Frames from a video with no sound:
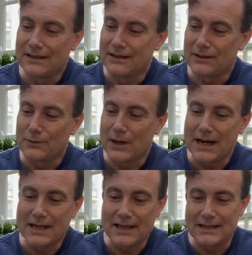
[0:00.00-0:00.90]
the
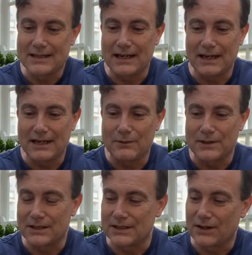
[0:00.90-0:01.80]
way that it was
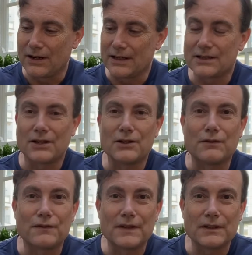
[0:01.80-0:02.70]
designed. So you
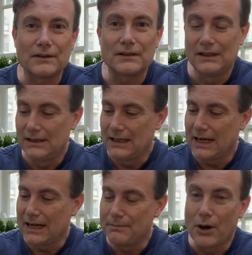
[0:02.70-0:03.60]
fill
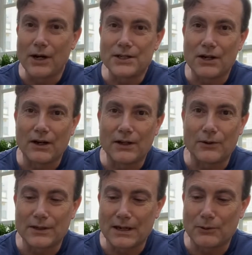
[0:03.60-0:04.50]
a Mai Tai or
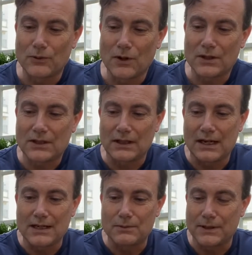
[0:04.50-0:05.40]
a double rocks
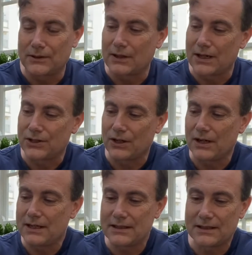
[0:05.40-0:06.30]
glass with crushed
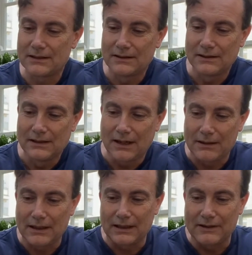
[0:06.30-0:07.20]
ice. I'm
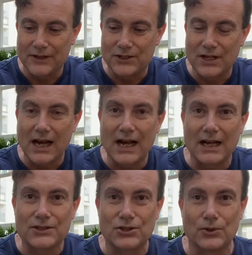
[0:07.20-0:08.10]
going to leave it
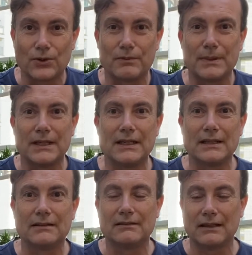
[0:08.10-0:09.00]
just short of
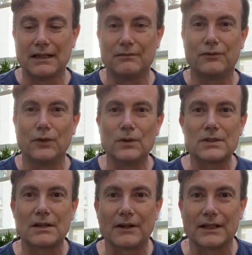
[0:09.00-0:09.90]
being full
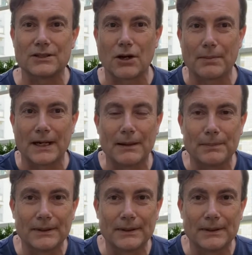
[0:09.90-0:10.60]
so I can top it up